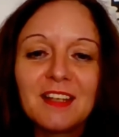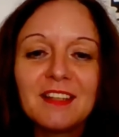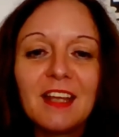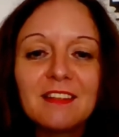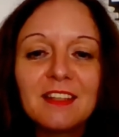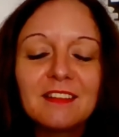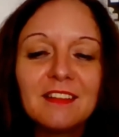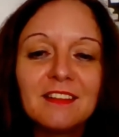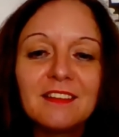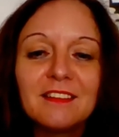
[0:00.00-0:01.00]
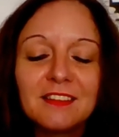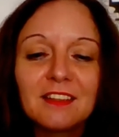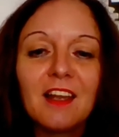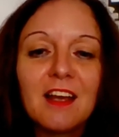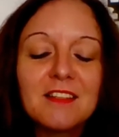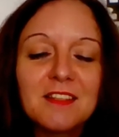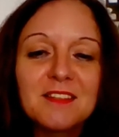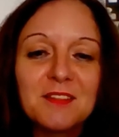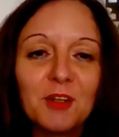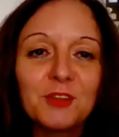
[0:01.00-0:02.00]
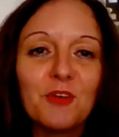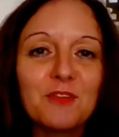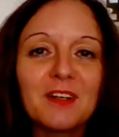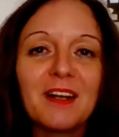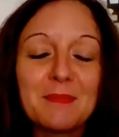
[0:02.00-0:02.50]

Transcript: And I think the class is not over.